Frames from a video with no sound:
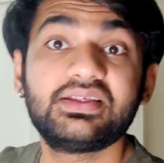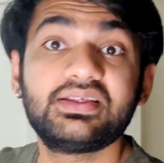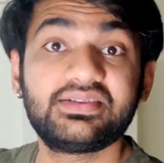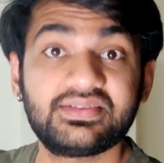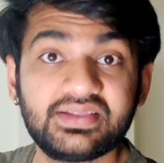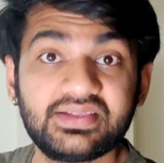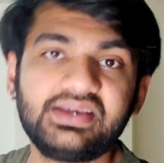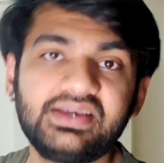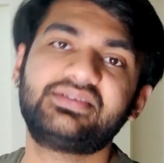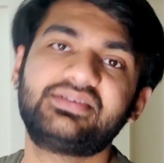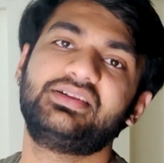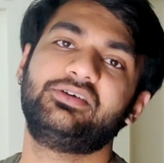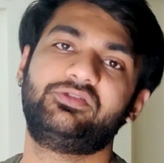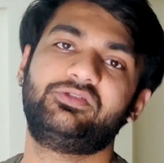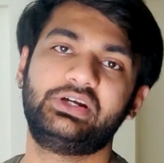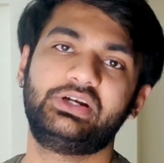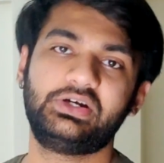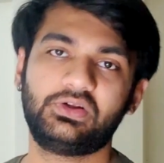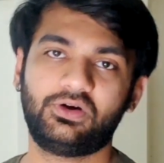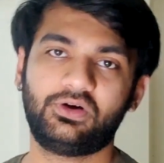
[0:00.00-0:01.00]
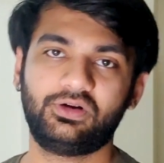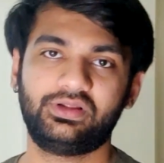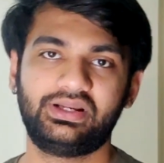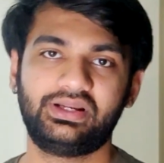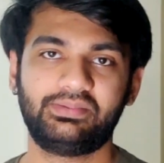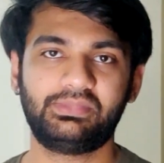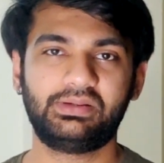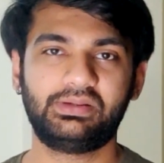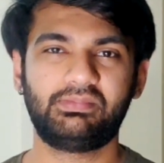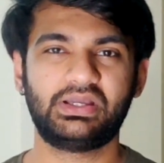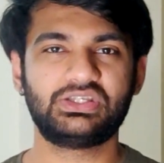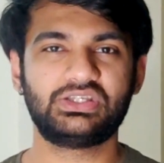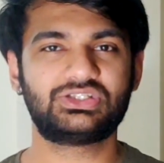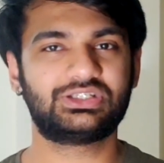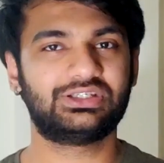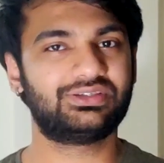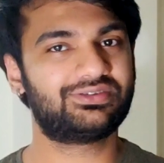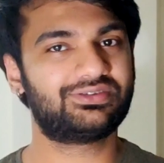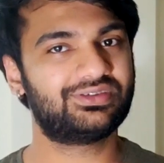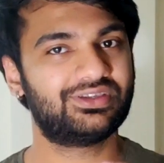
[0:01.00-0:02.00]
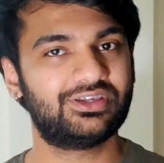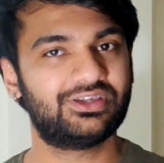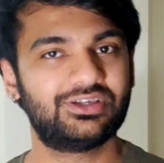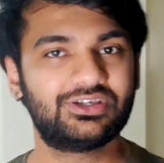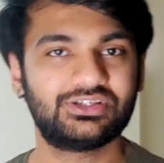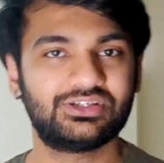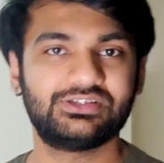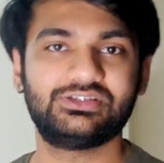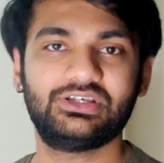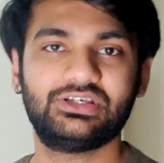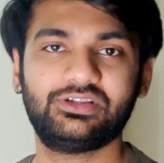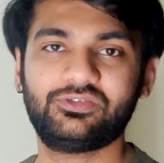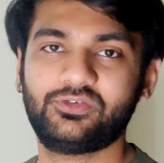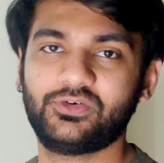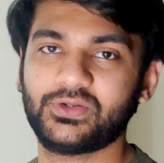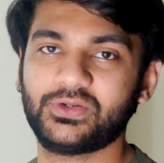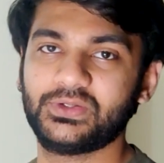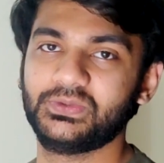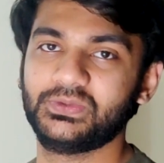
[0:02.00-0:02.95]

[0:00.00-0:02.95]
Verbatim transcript: six different honorable mentions just for